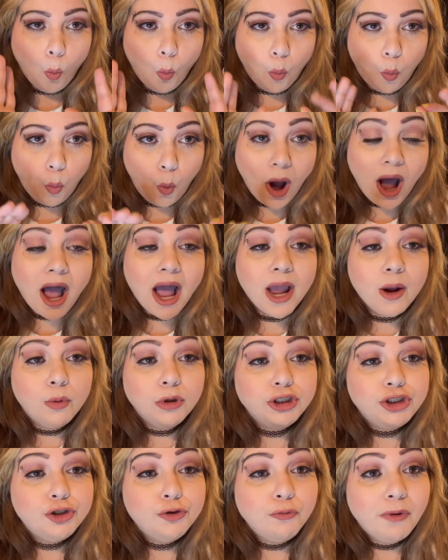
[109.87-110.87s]
why
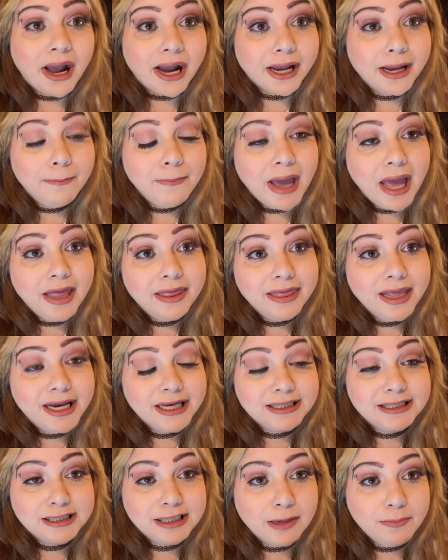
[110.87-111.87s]
would you recommend
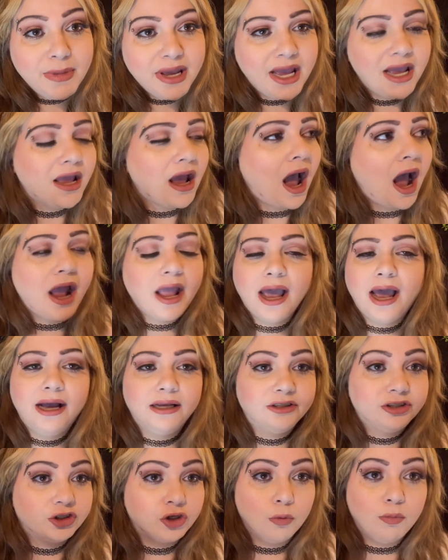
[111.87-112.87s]
this to me? I had
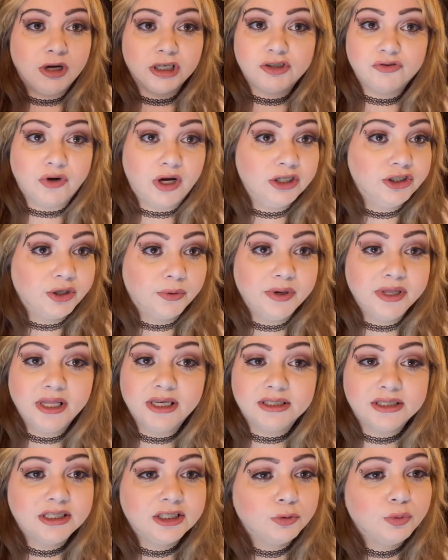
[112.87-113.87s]
so much fun doing
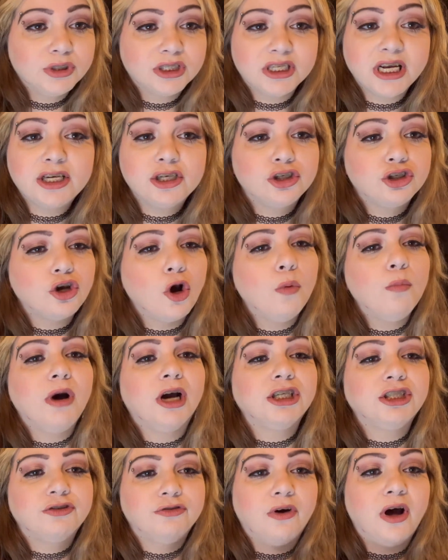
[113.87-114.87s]
this. This was like so
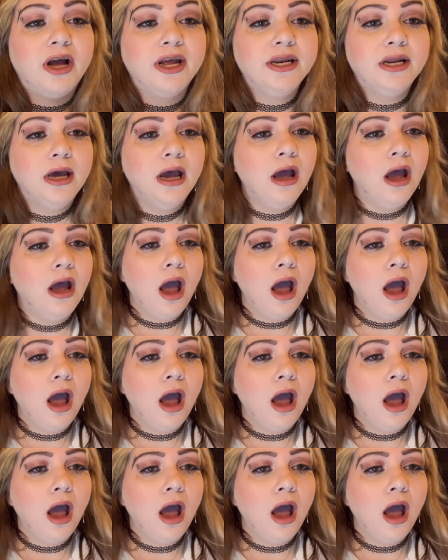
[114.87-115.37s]
much fun.